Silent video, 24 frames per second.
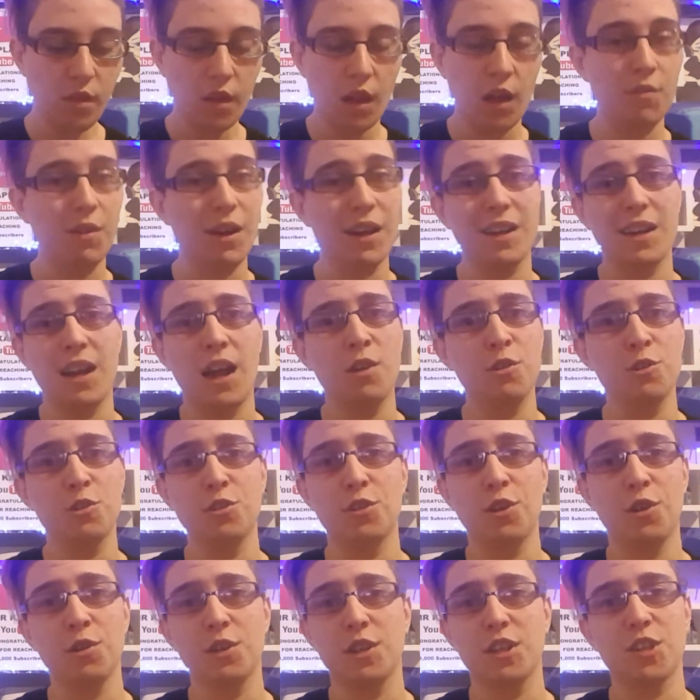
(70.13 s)
I've had
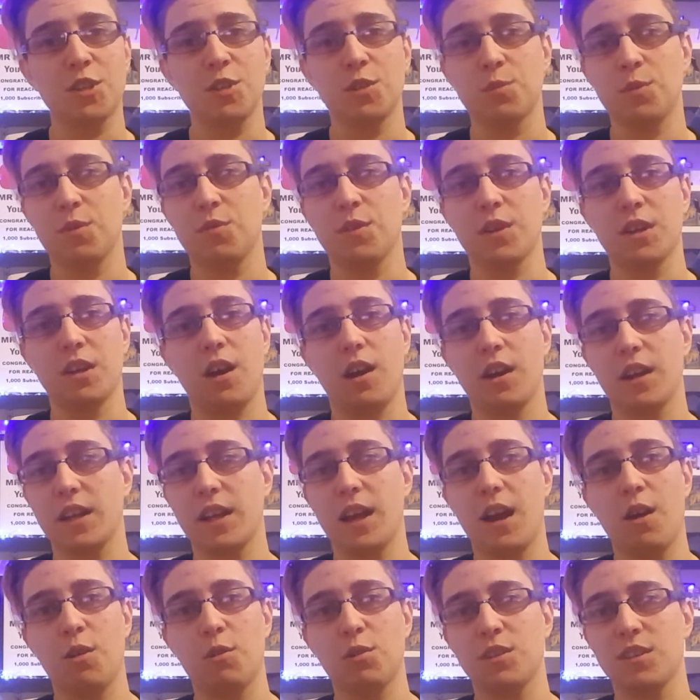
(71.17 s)
no issues with it cutting
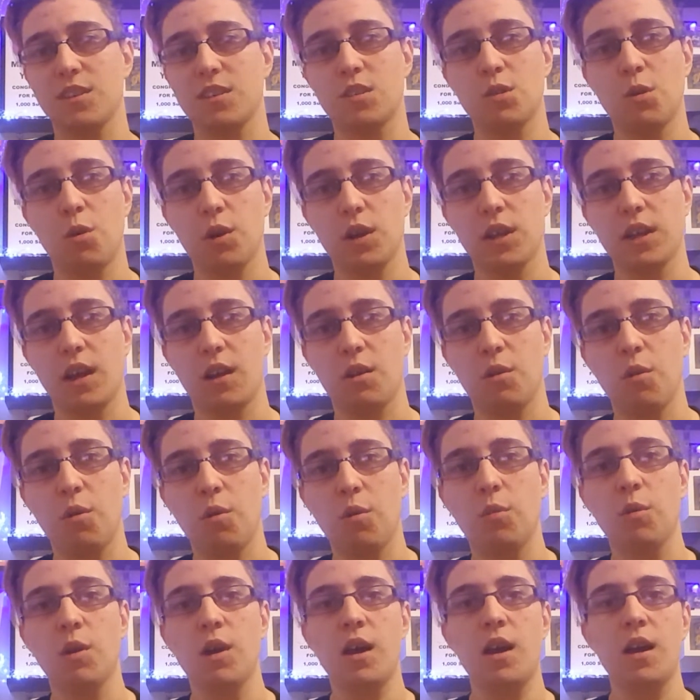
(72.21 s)
out or distorting at
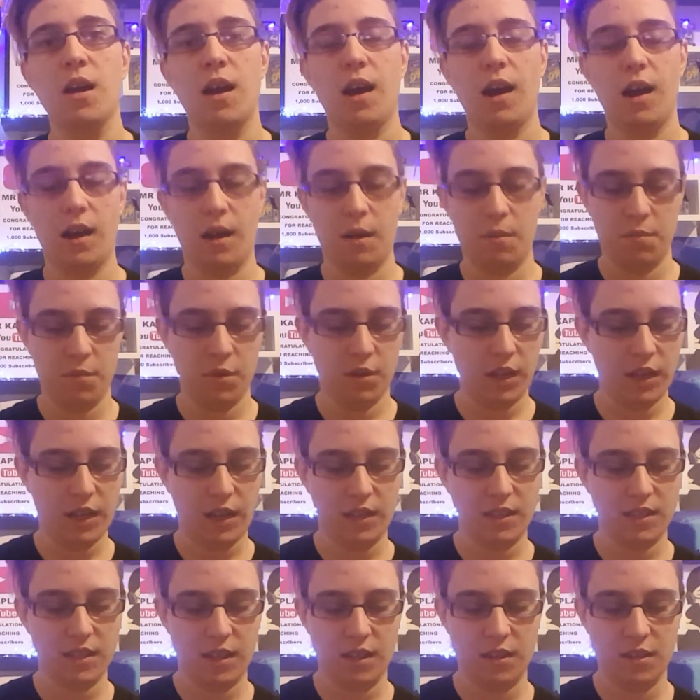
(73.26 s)
all. Like I
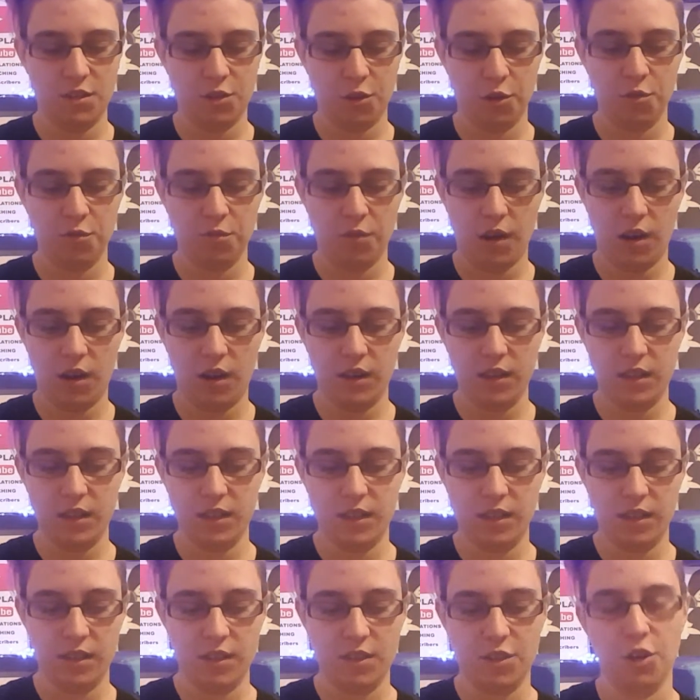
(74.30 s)
said, so far
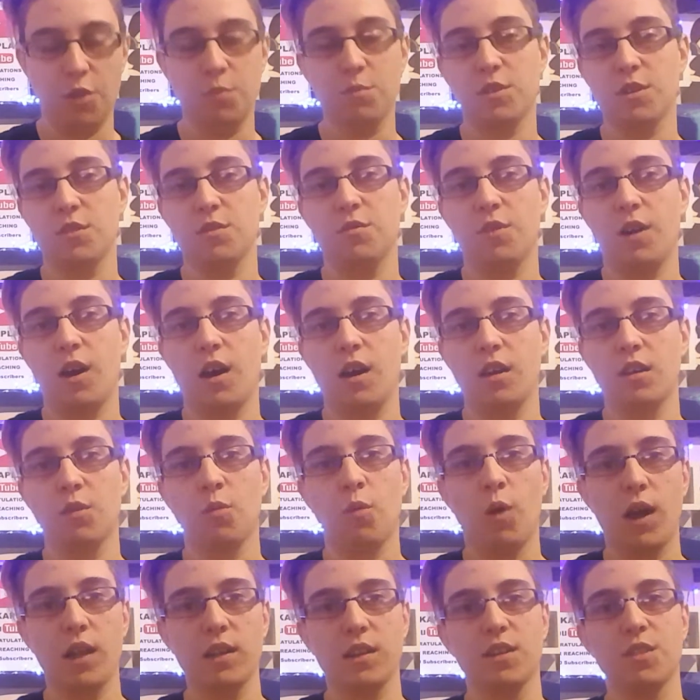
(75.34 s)
in terms of the
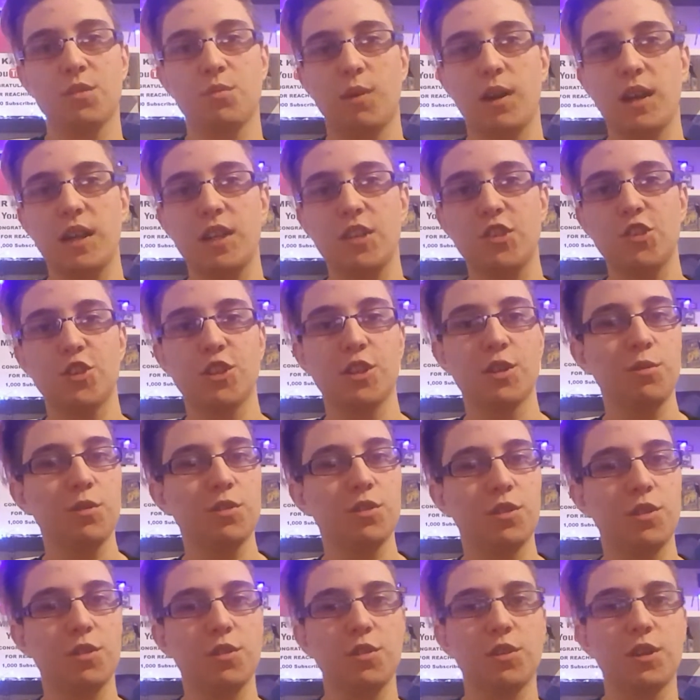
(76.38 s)
wireless range, you
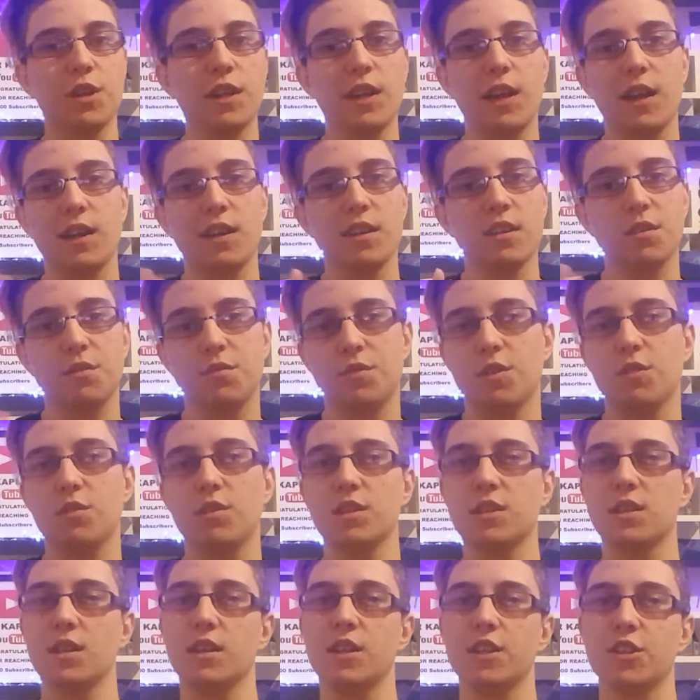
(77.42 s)
can get
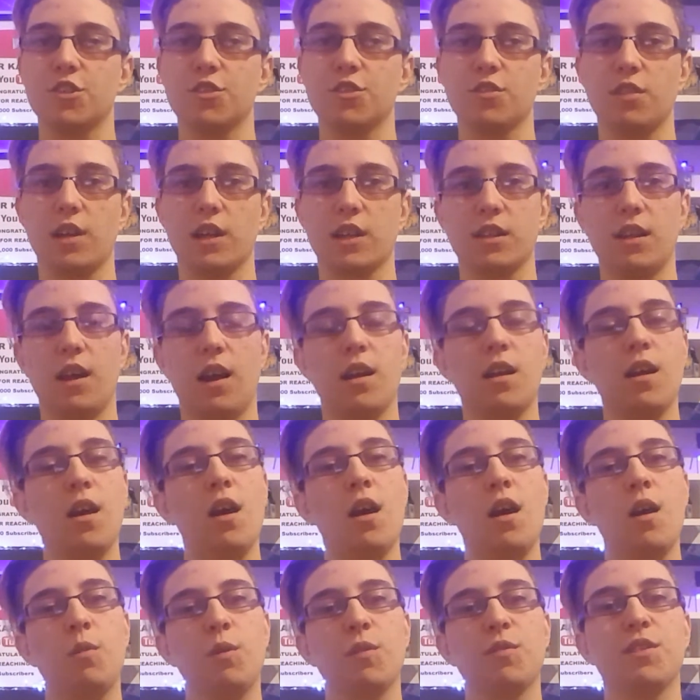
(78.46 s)
interference and issues like that.
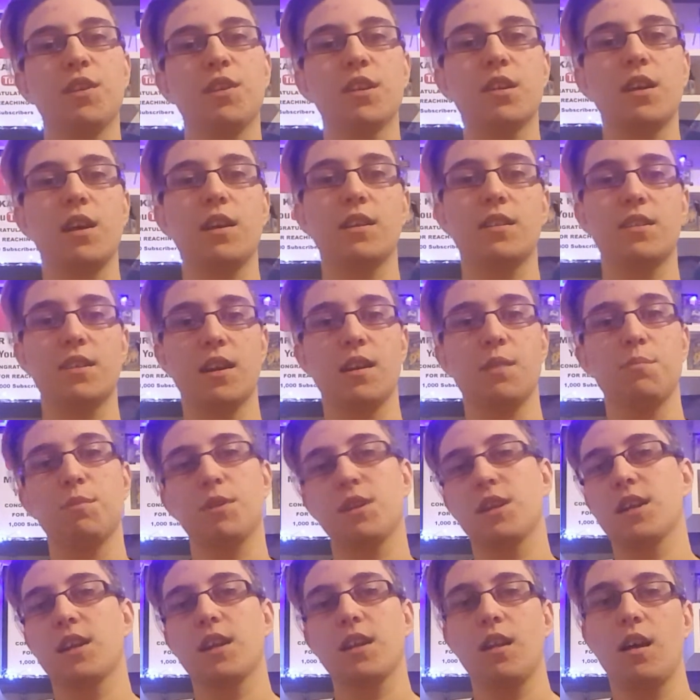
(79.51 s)
With this headset in
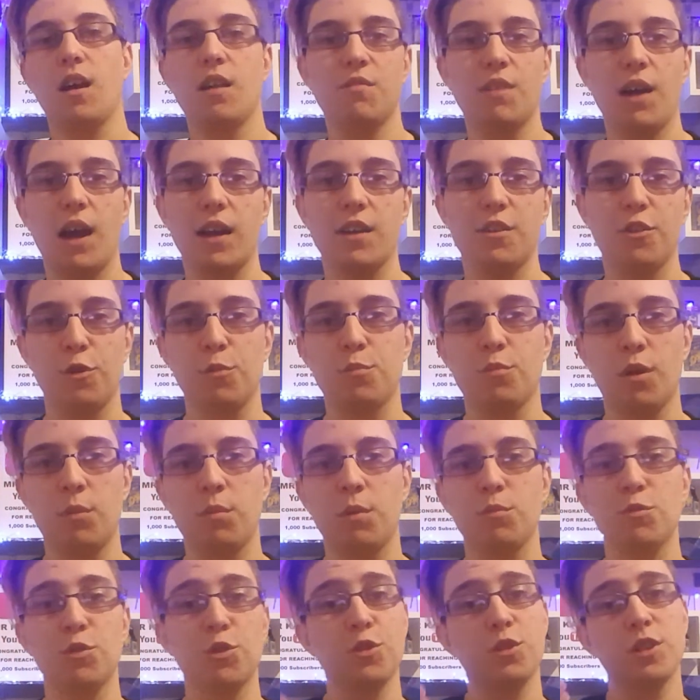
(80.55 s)
particular, I've had no
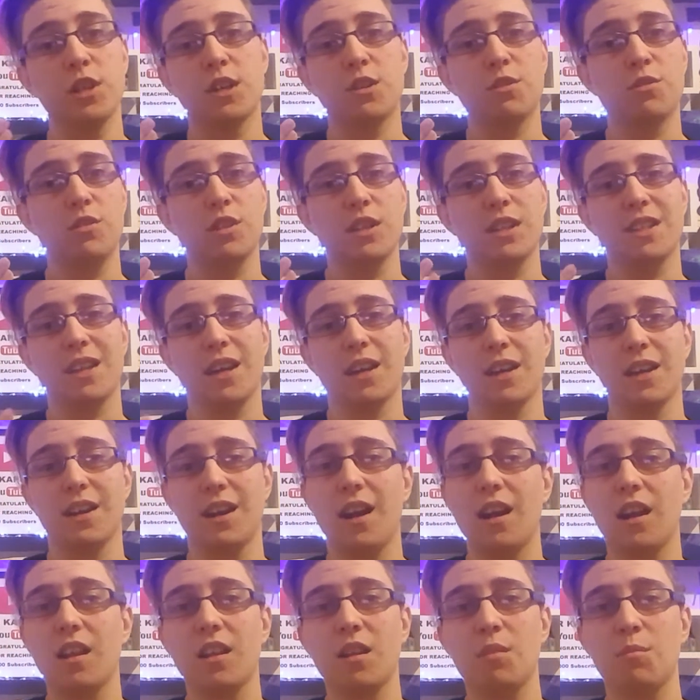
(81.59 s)
problem. You literally take it
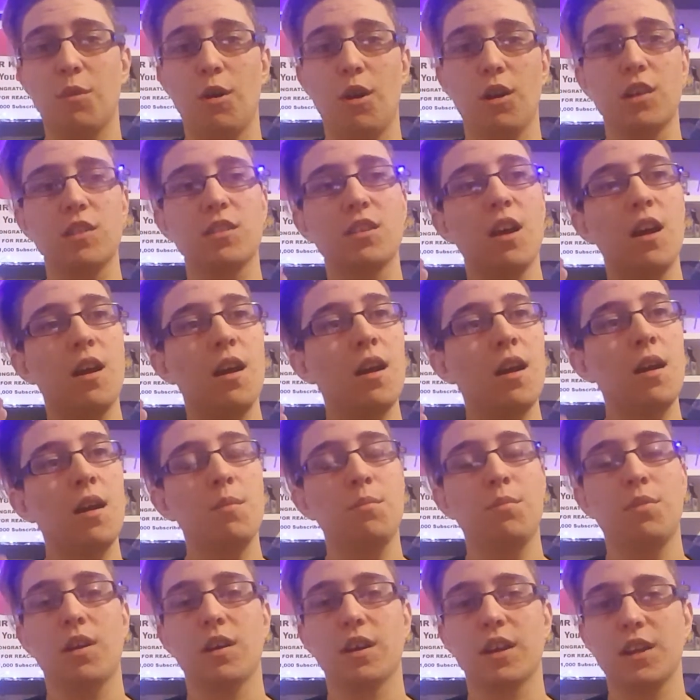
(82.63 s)
out of the box,
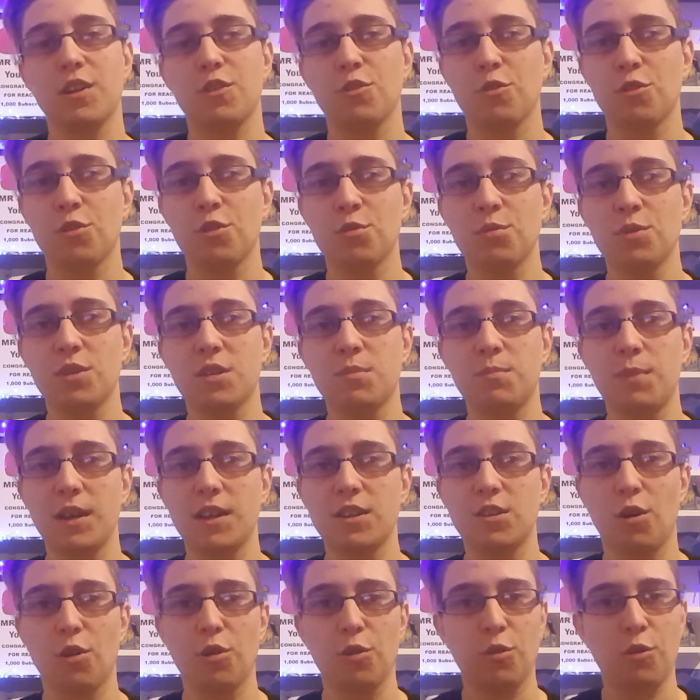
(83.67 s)
plug in your USB
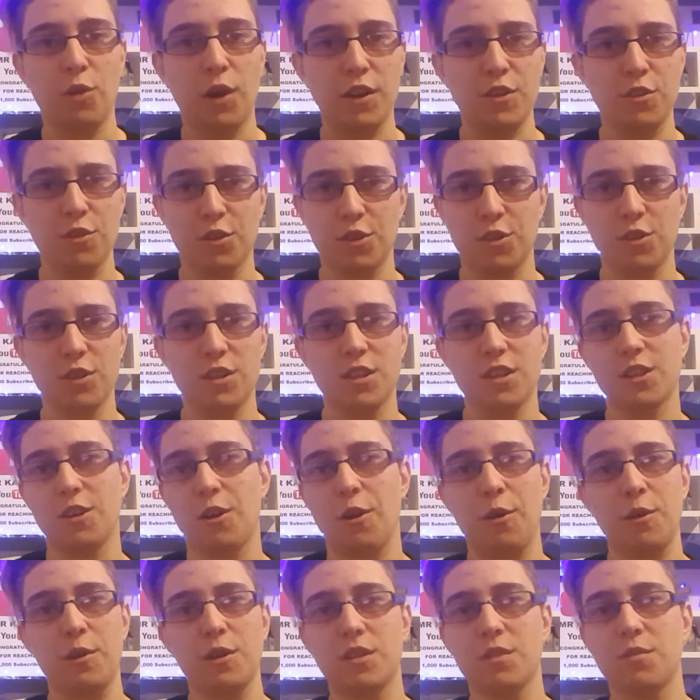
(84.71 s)
dongle and you're good to
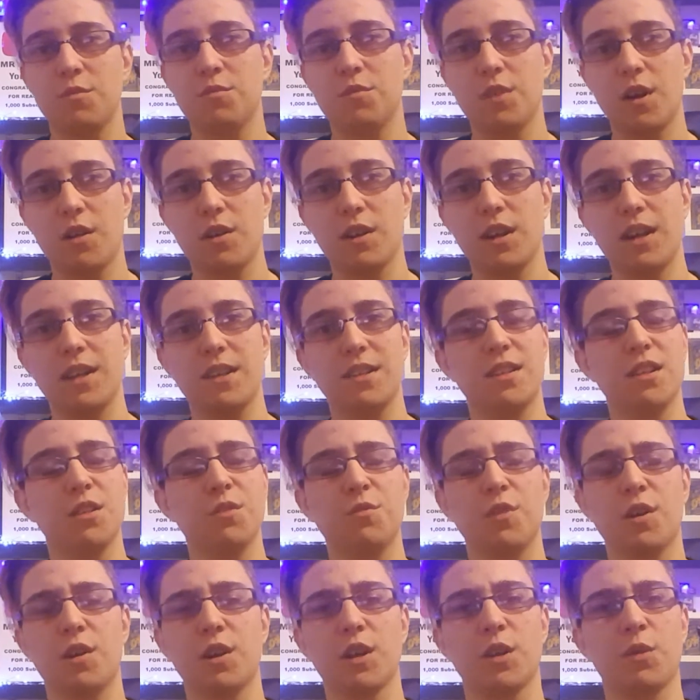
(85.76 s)
go. It's very easy,
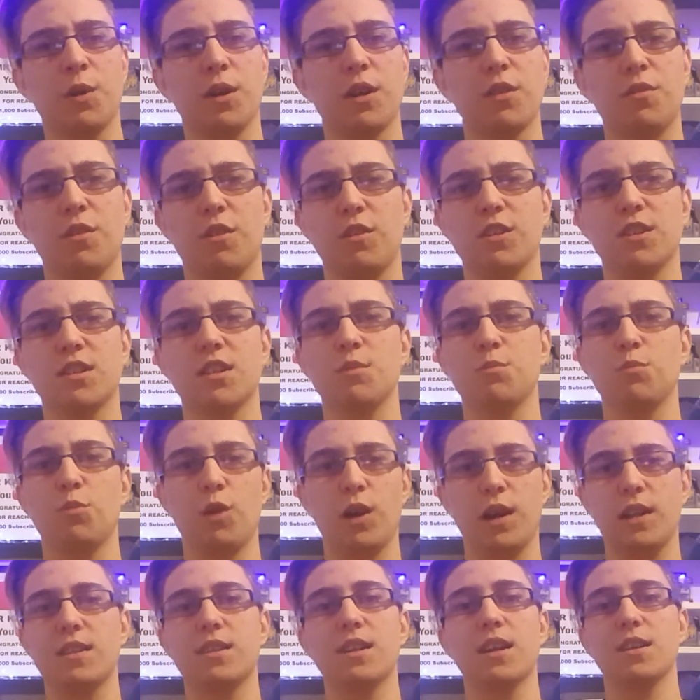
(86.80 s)
very quick, very simple
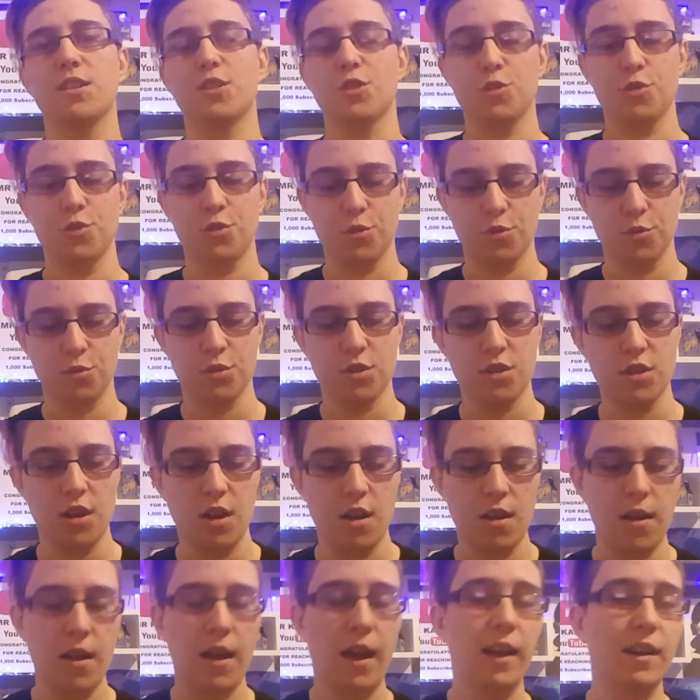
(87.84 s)
headset to use.
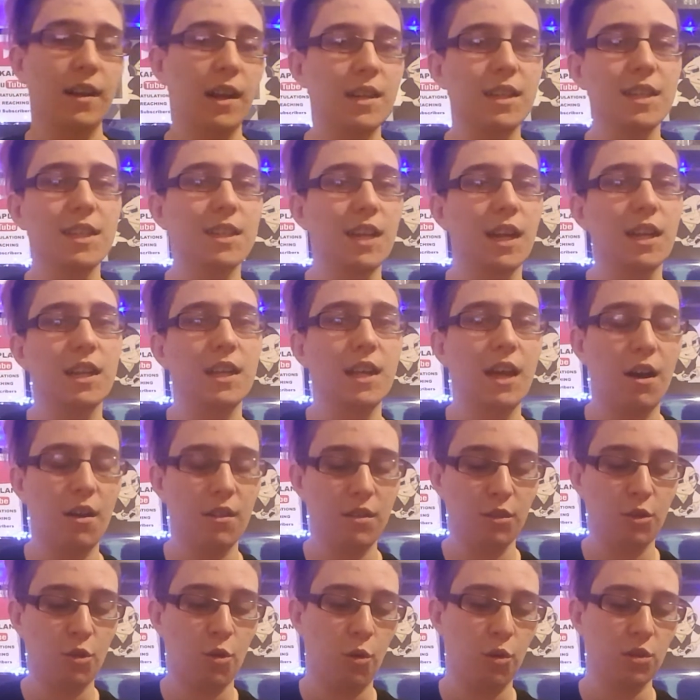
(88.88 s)
And that's exactly how
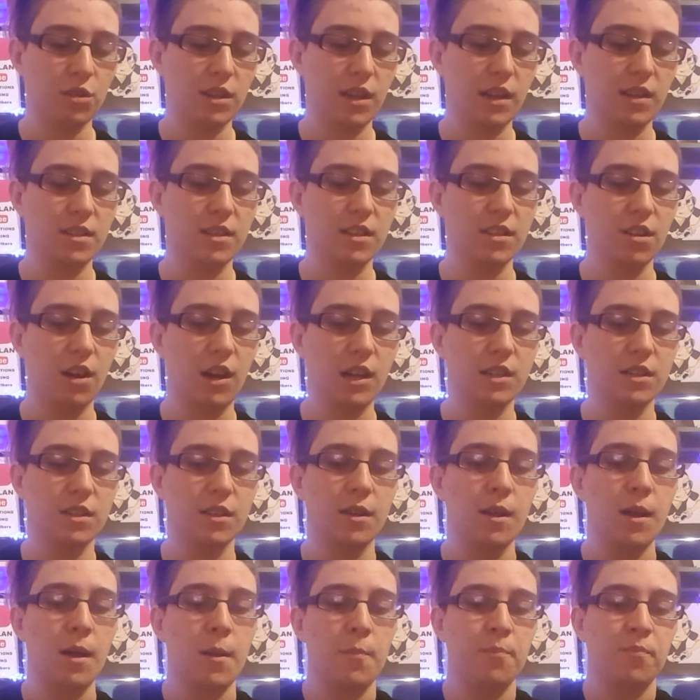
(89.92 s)
the Corsair has designed it.